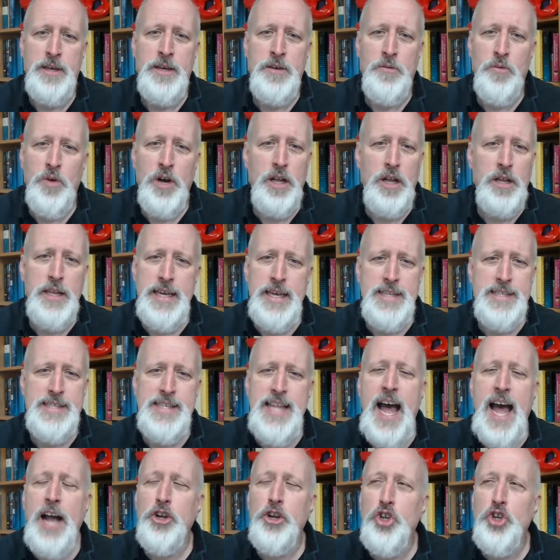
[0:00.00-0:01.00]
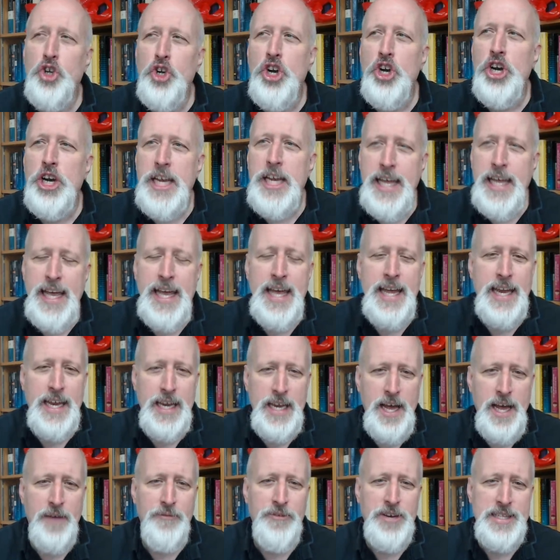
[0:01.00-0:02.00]
Well, it's not good in
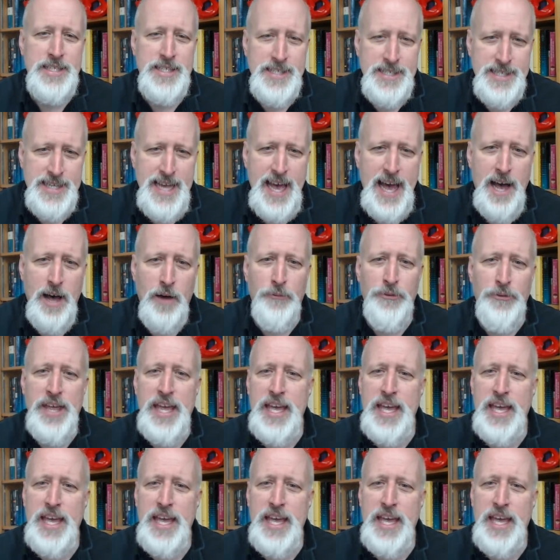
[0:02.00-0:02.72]
and of itself,